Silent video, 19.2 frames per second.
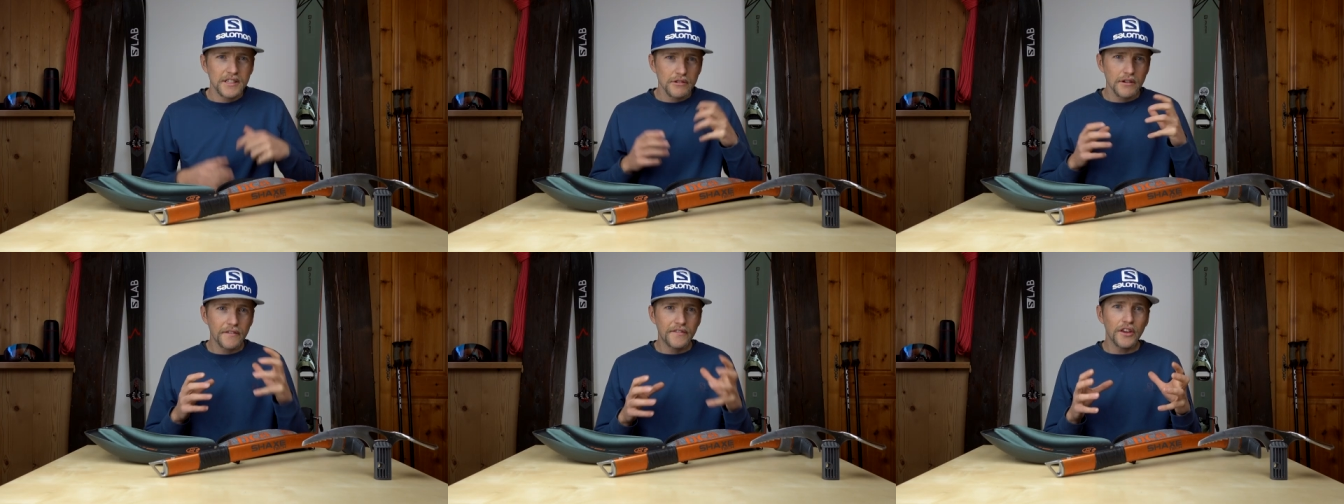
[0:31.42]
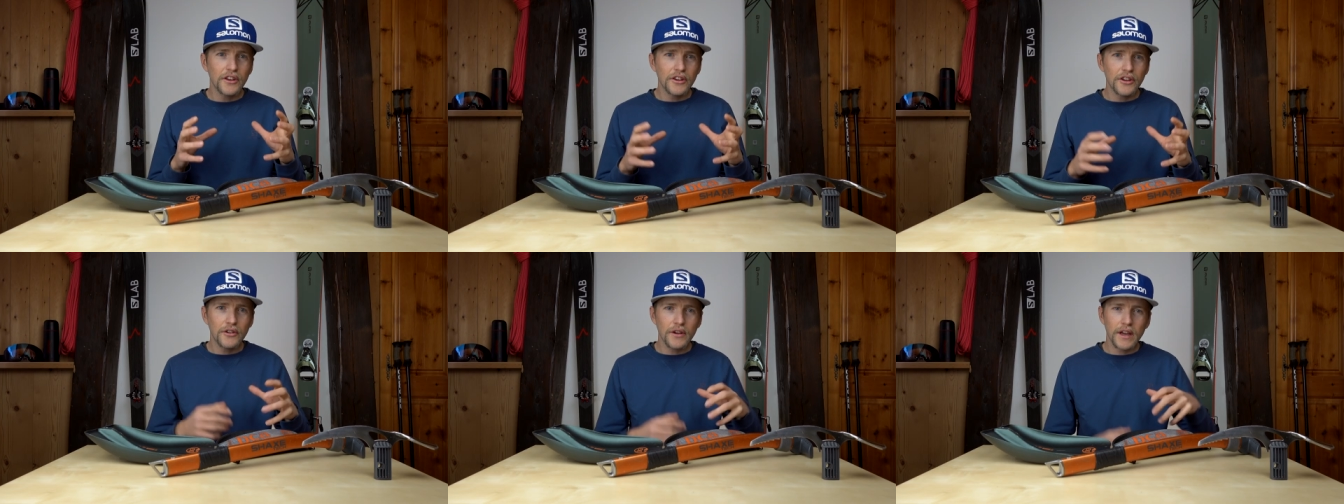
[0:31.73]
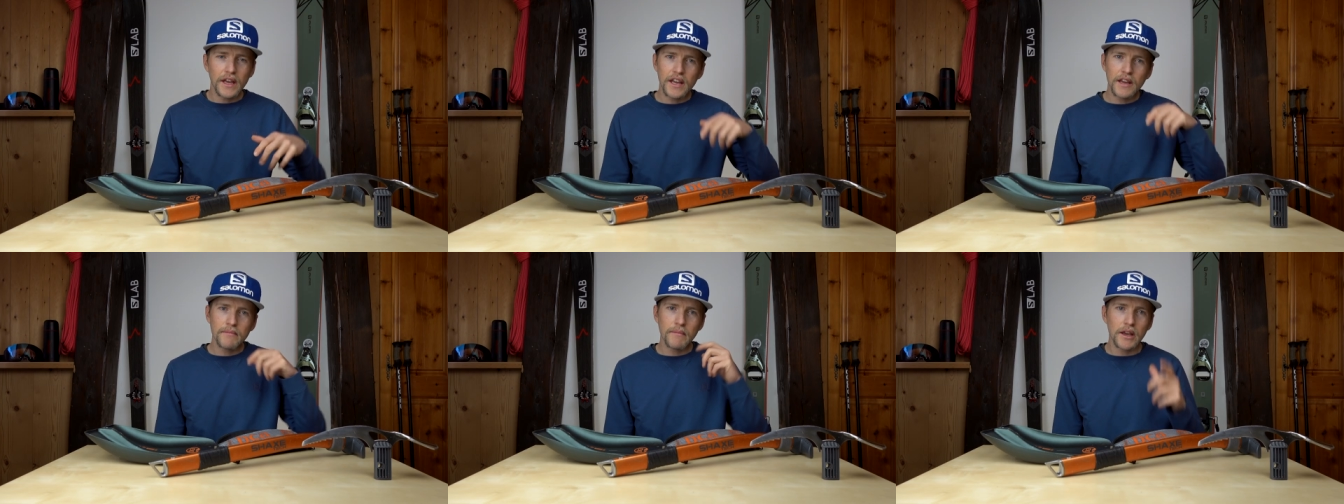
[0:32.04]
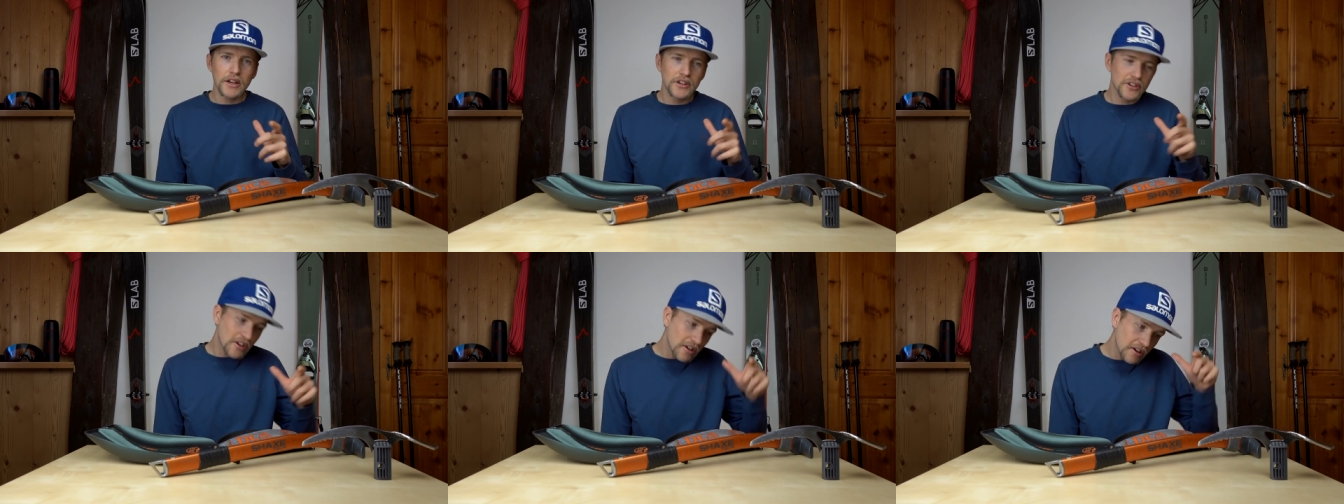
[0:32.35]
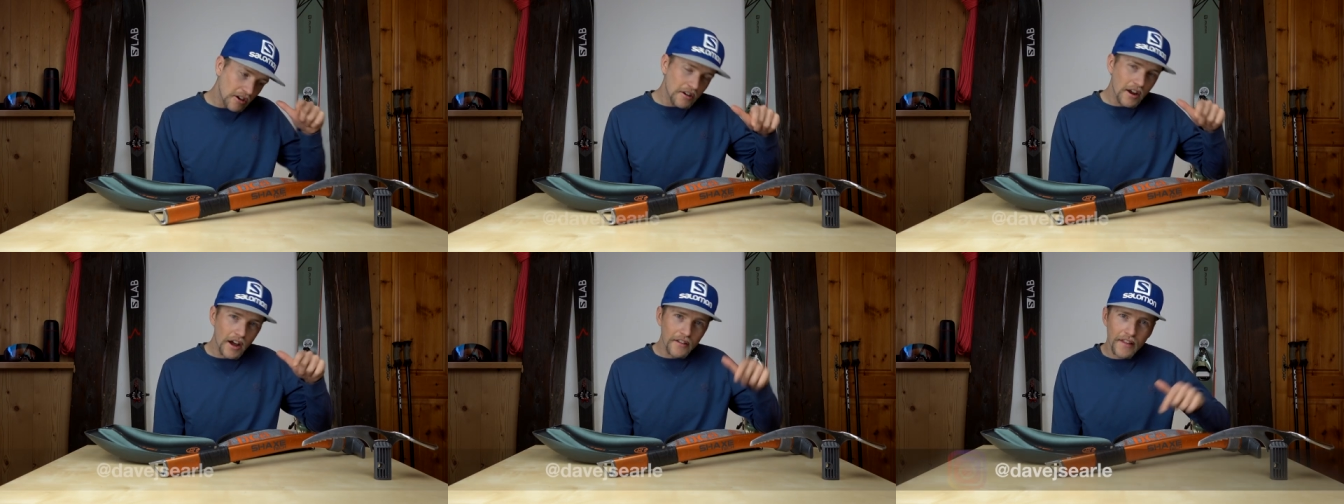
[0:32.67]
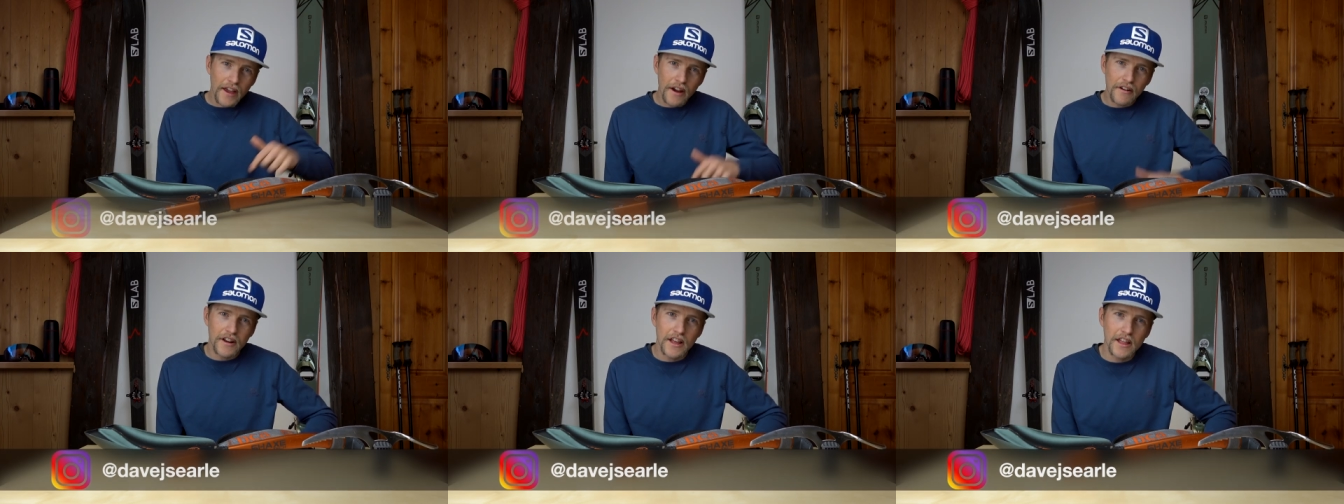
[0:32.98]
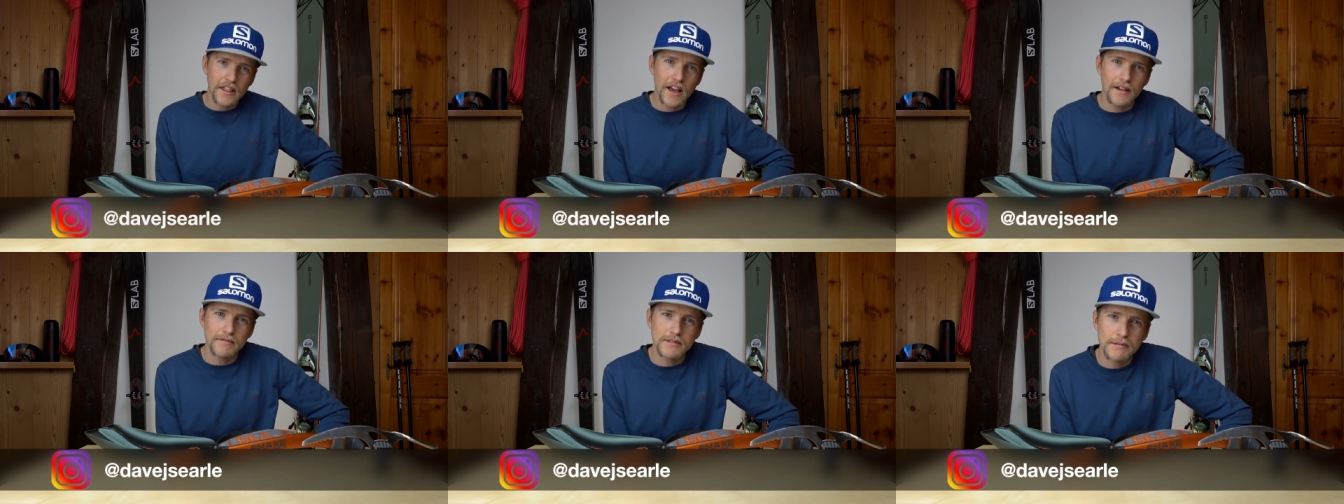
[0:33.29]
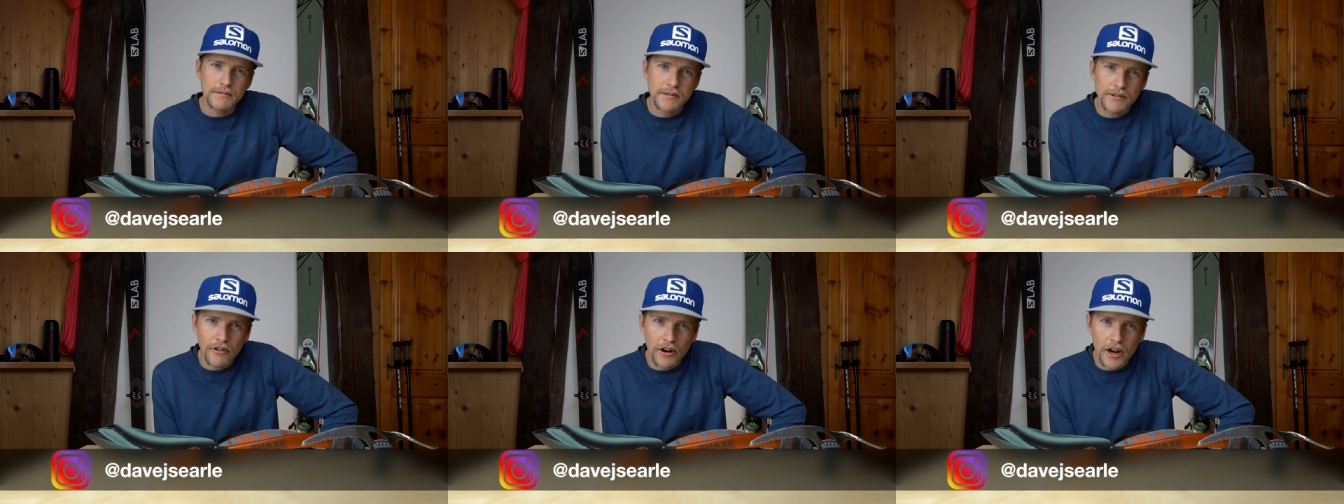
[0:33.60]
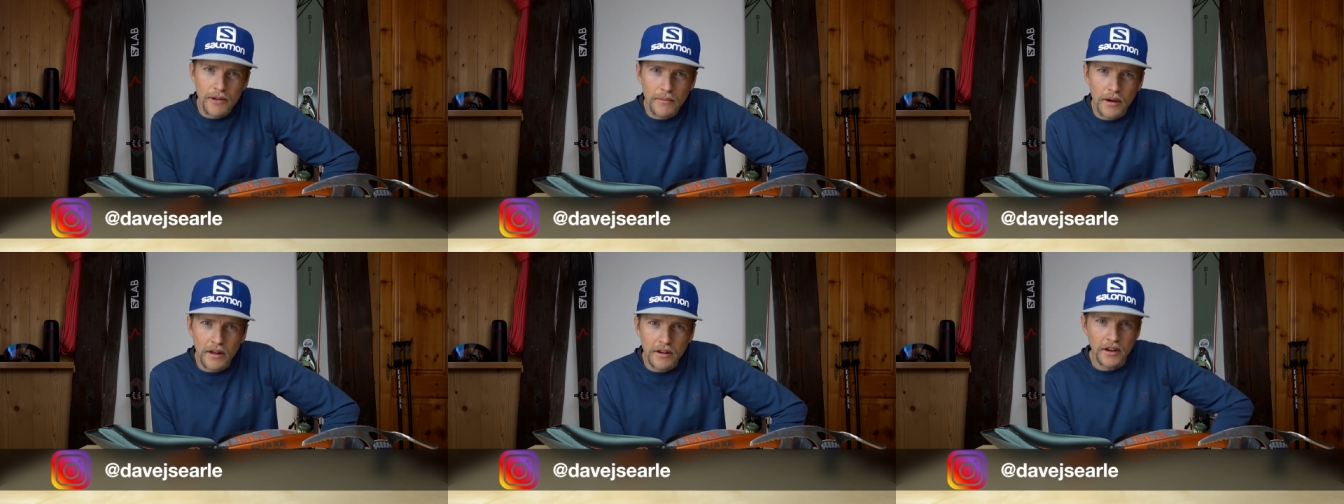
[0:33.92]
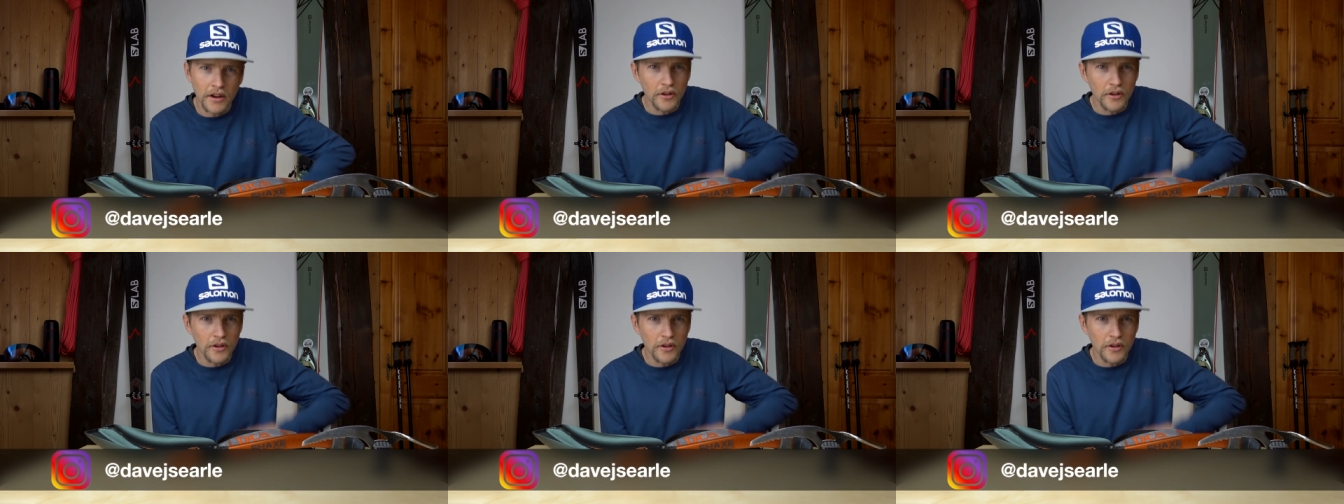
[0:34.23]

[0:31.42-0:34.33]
if you're new here, make sure you go down there and hit that subscribe button.